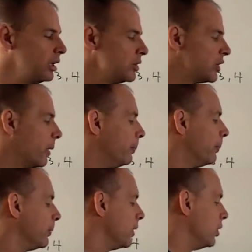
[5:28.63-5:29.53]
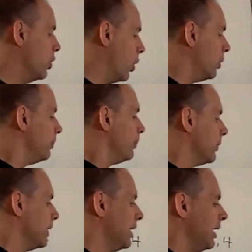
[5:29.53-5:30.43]
So, note,
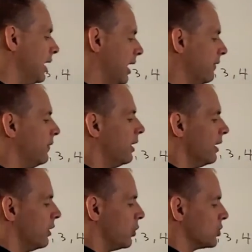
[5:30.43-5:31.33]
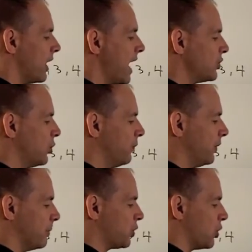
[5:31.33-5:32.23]
if those last two
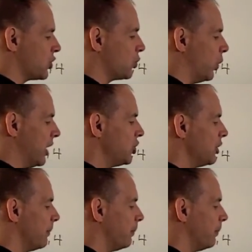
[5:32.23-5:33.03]
flips are a switch,